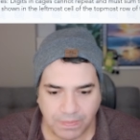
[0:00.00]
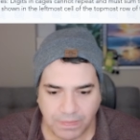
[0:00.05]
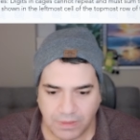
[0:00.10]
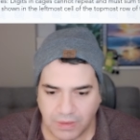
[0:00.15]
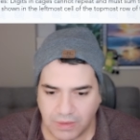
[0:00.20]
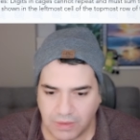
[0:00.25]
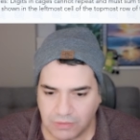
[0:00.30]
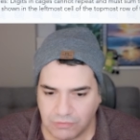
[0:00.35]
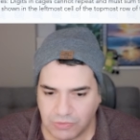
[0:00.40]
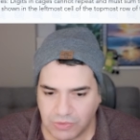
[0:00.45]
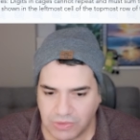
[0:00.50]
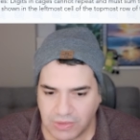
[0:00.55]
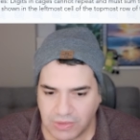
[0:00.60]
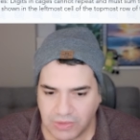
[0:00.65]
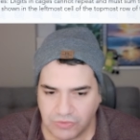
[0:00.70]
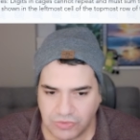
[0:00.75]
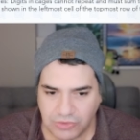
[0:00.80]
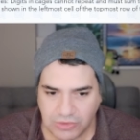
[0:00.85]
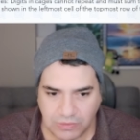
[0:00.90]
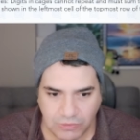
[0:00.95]
And with
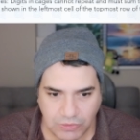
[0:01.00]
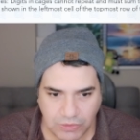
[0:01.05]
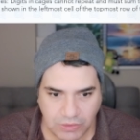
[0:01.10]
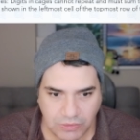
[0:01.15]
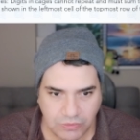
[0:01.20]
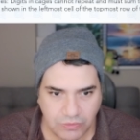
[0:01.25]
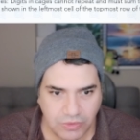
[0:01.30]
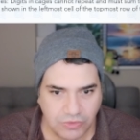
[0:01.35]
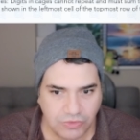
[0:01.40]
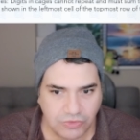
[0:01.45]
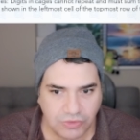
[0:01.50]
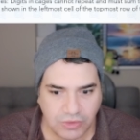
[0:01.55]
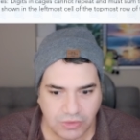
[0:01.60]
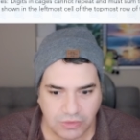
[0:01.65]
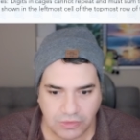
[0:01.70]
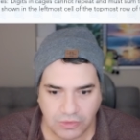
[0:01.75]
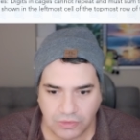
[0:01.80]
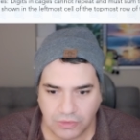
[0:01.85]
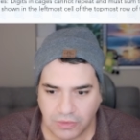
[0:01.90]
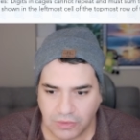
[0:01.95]
that said, I'm going to restart
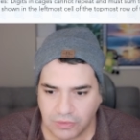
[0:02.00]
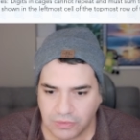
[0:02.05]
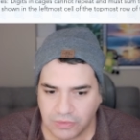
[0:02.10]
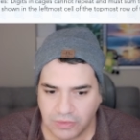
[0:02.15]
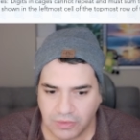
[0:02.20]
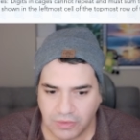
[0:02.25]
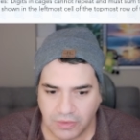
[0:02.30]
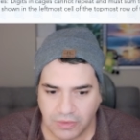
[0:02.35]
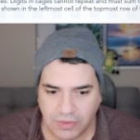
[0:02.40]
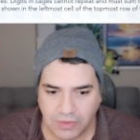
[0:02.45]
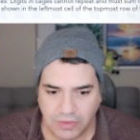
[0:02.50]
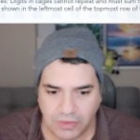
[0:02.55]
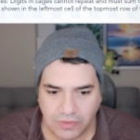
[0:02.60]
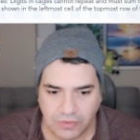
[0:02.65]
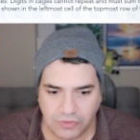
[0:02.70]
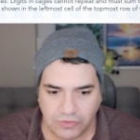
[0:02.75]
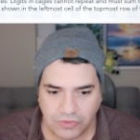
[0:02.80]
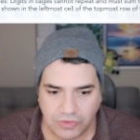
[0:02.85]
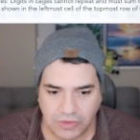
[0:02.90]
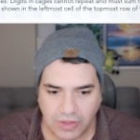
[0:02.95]
the clock,
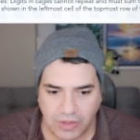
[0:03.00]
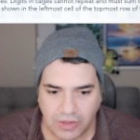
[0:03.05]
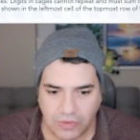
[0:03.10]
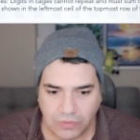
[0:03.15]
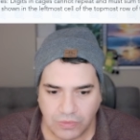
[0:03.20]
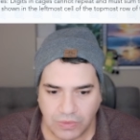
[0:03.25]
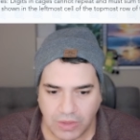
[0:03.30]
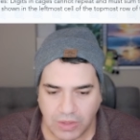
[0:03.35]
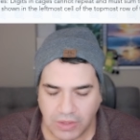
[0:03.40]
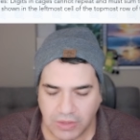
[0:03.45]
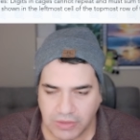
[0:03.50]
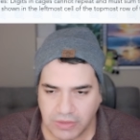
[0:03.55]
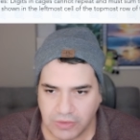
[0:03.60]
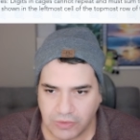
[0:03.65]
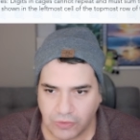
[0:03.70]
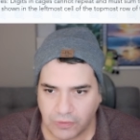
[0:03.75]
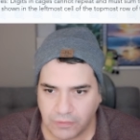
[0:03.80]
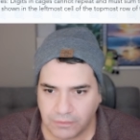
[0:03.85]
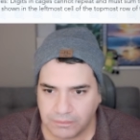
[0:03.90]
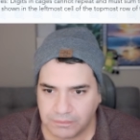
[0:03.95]
see how I get on.